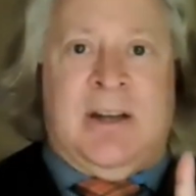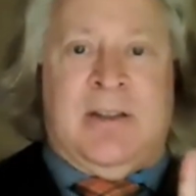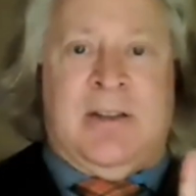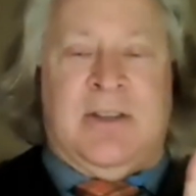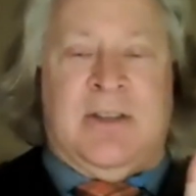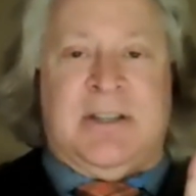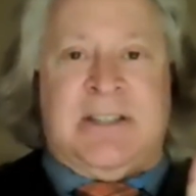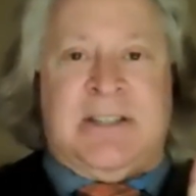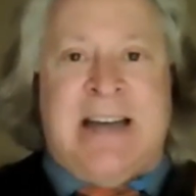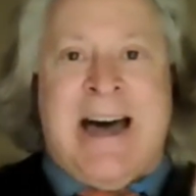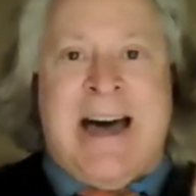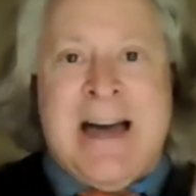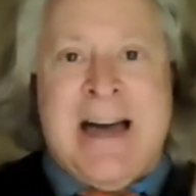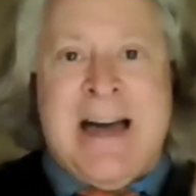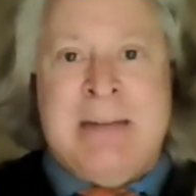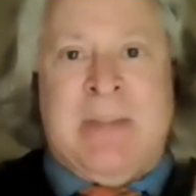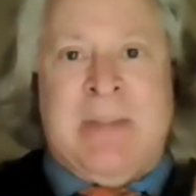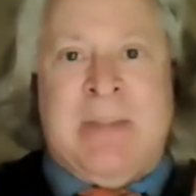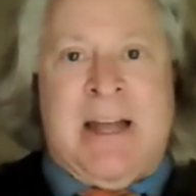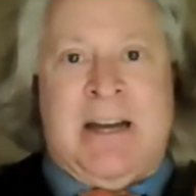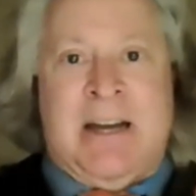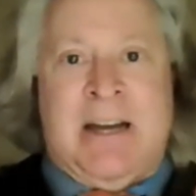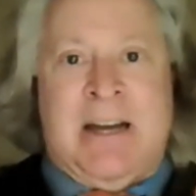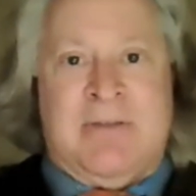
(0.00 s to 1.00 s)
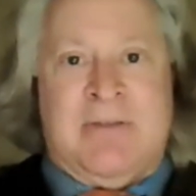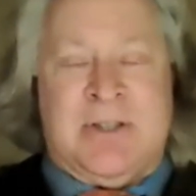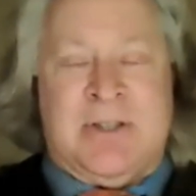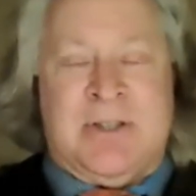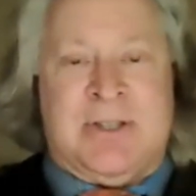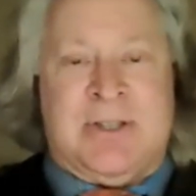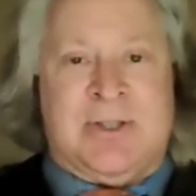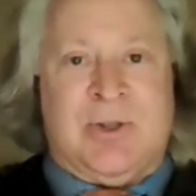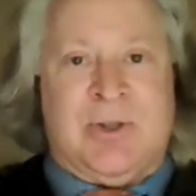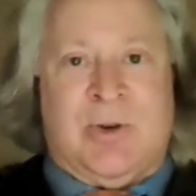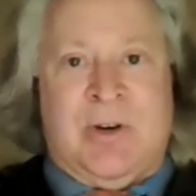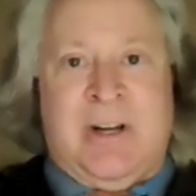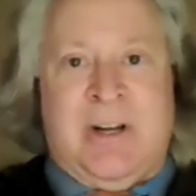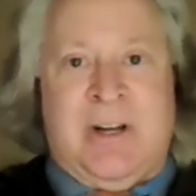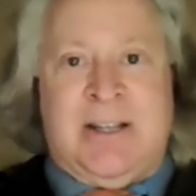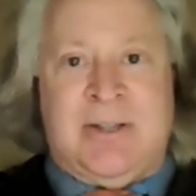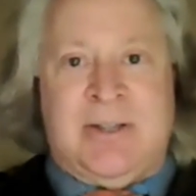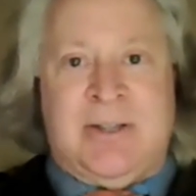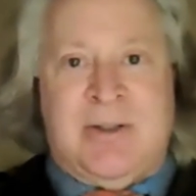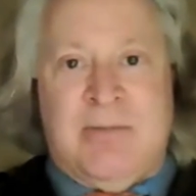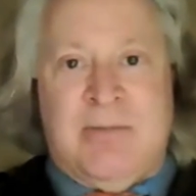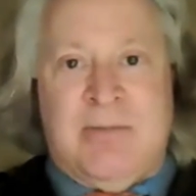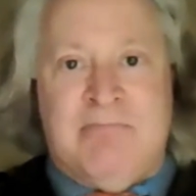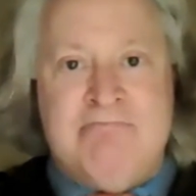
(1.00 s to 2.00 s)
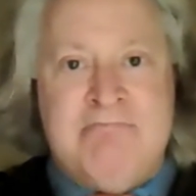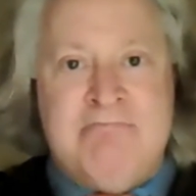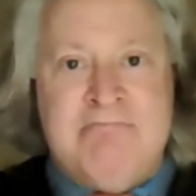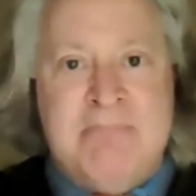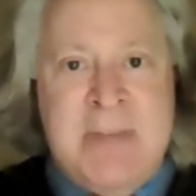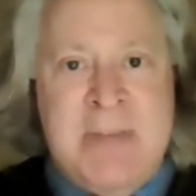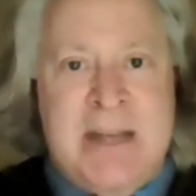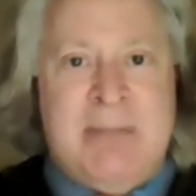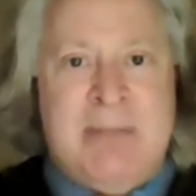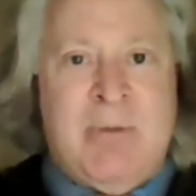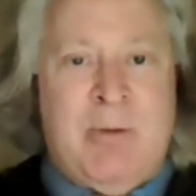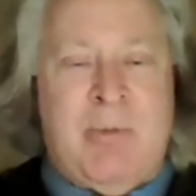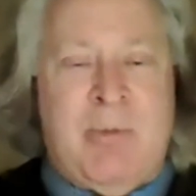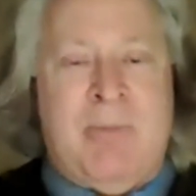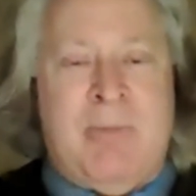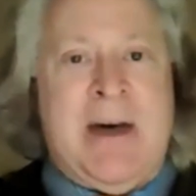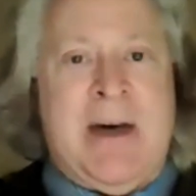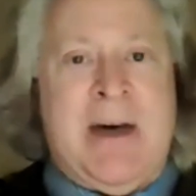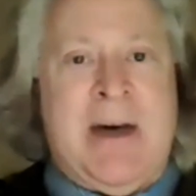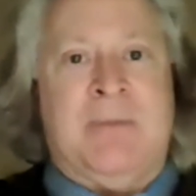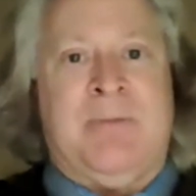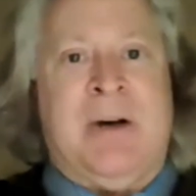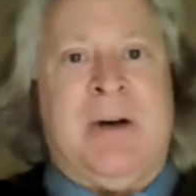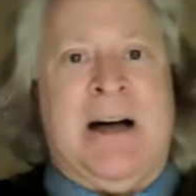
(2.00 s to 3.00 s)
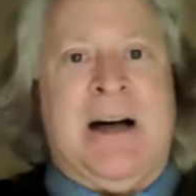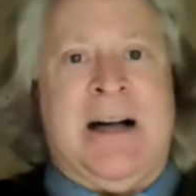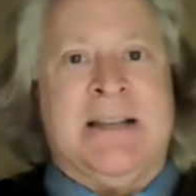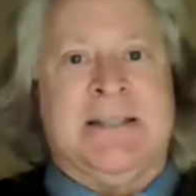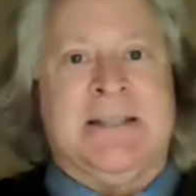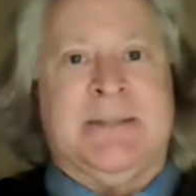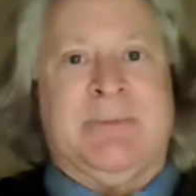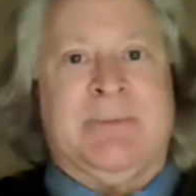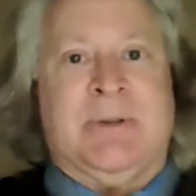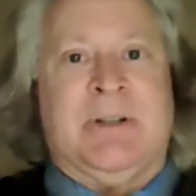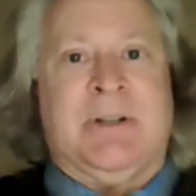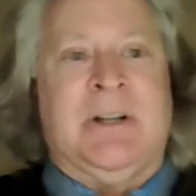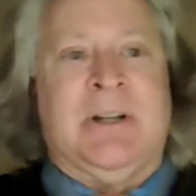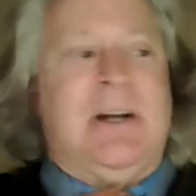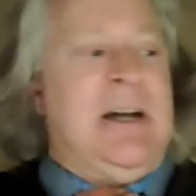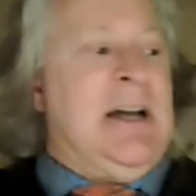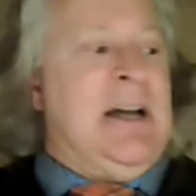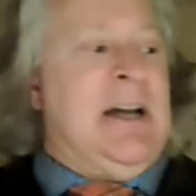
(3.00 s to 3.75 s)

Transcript: timeline of the story into the minimum amount possible.